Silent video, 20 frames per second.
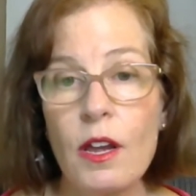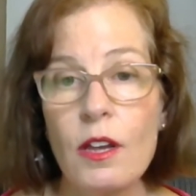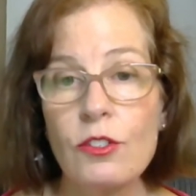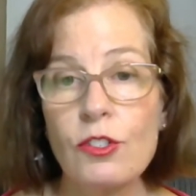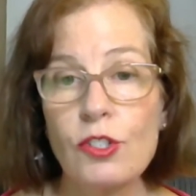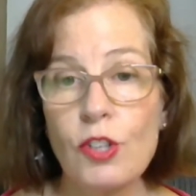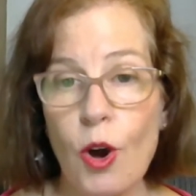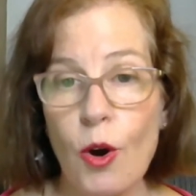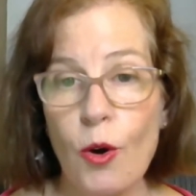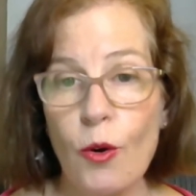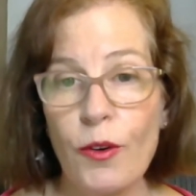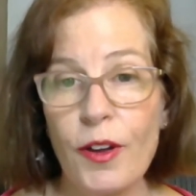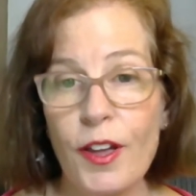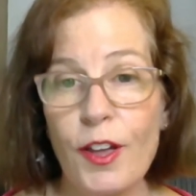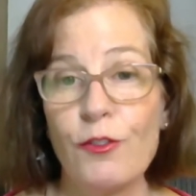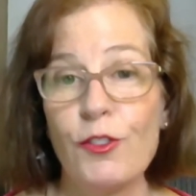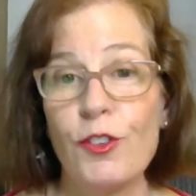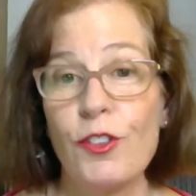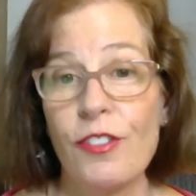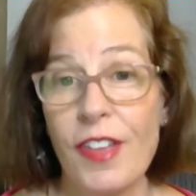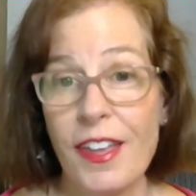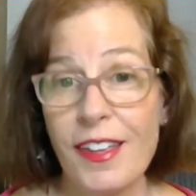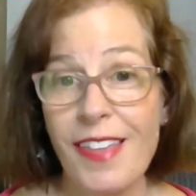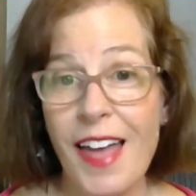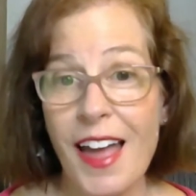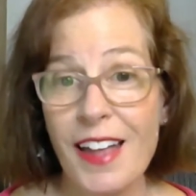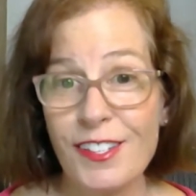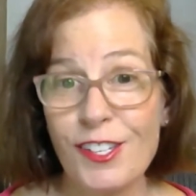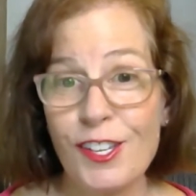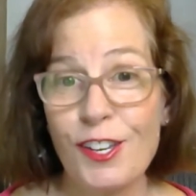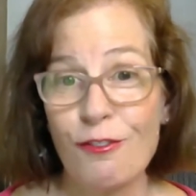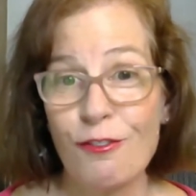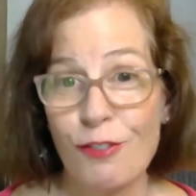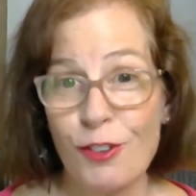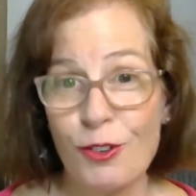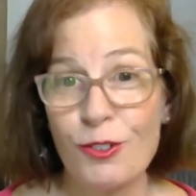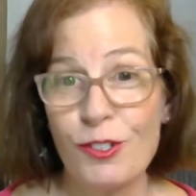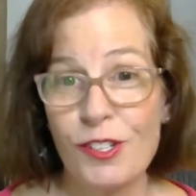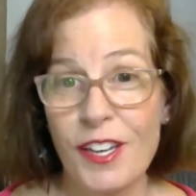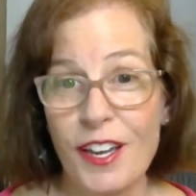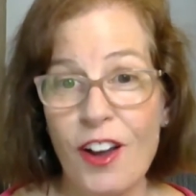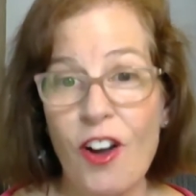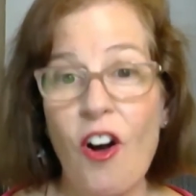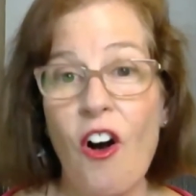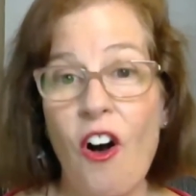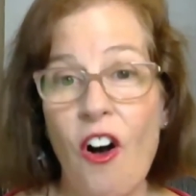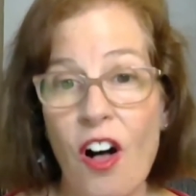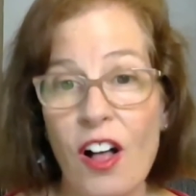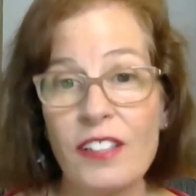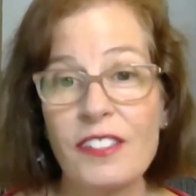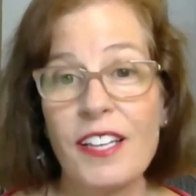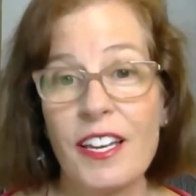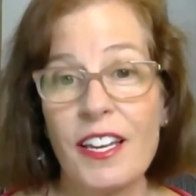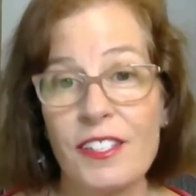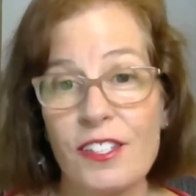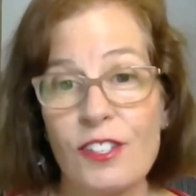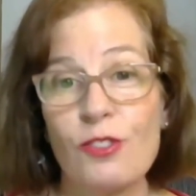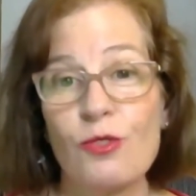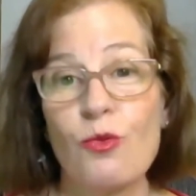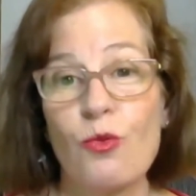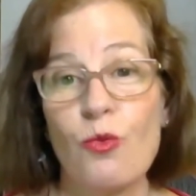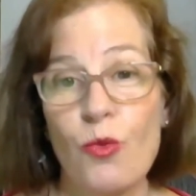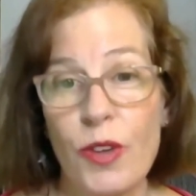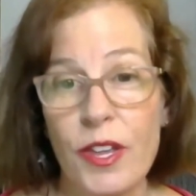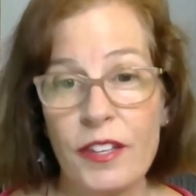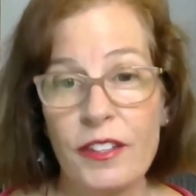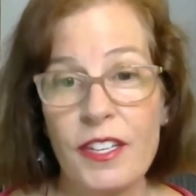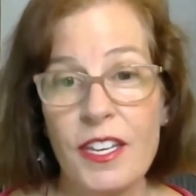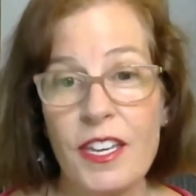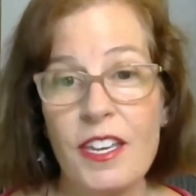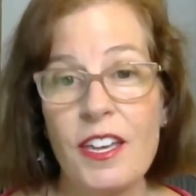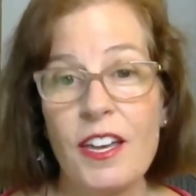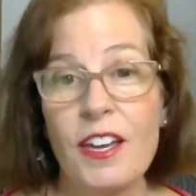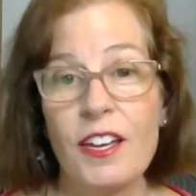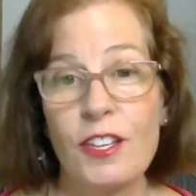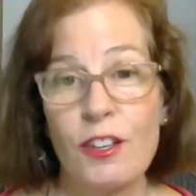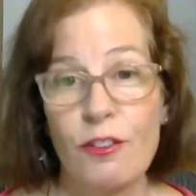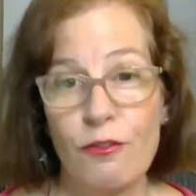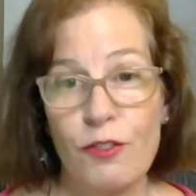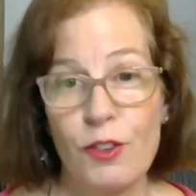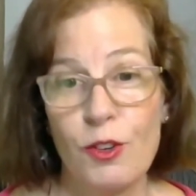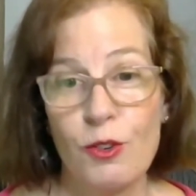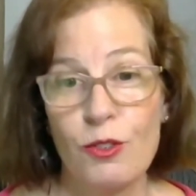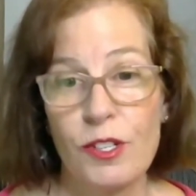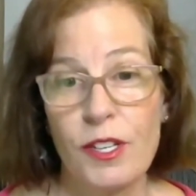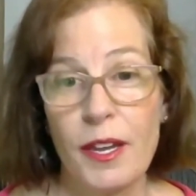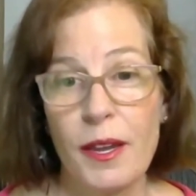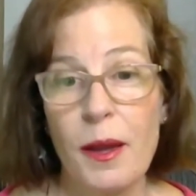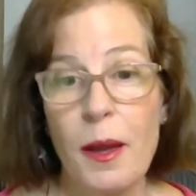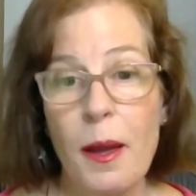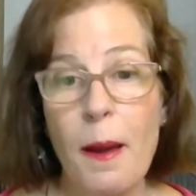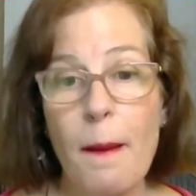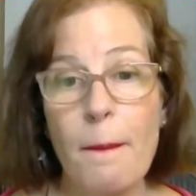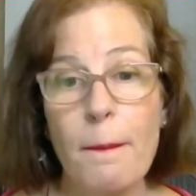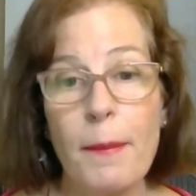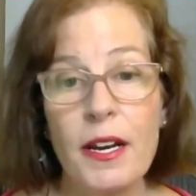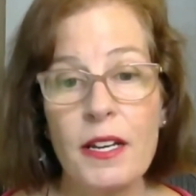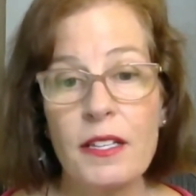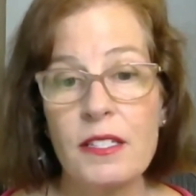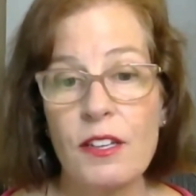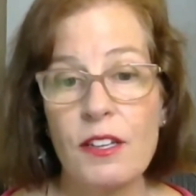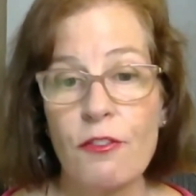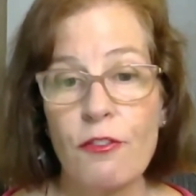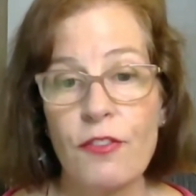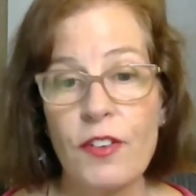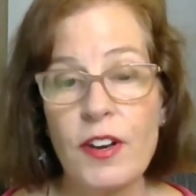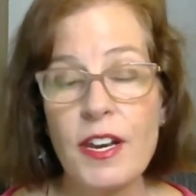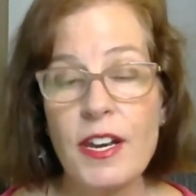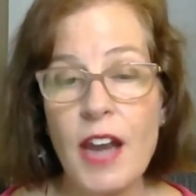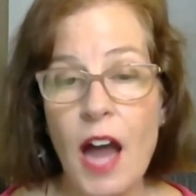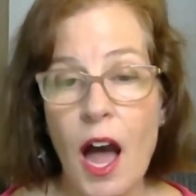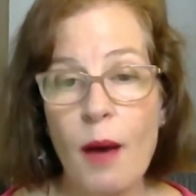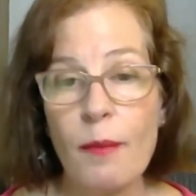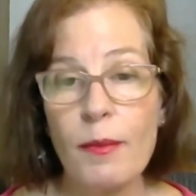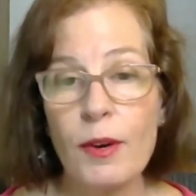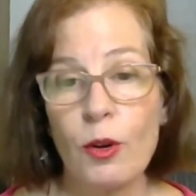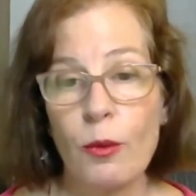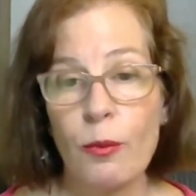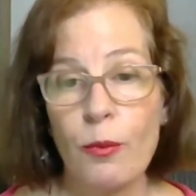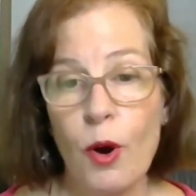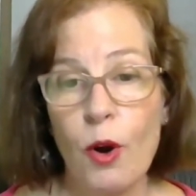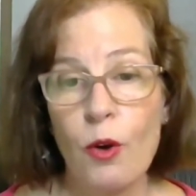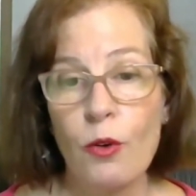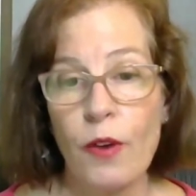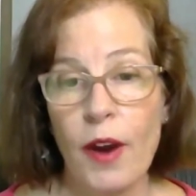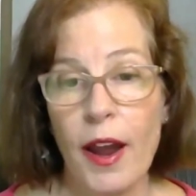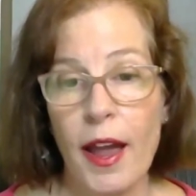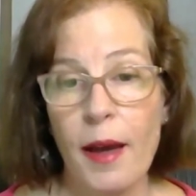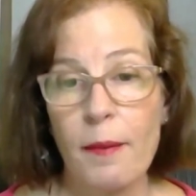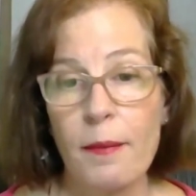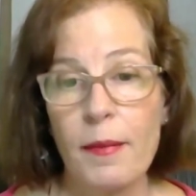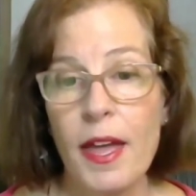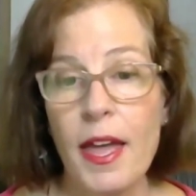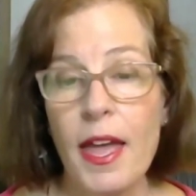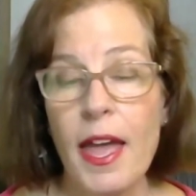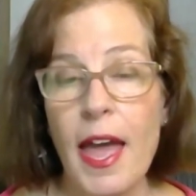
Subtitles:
So if you think that's confusing, ALTCS is really confusing, but it's a phenomenal program.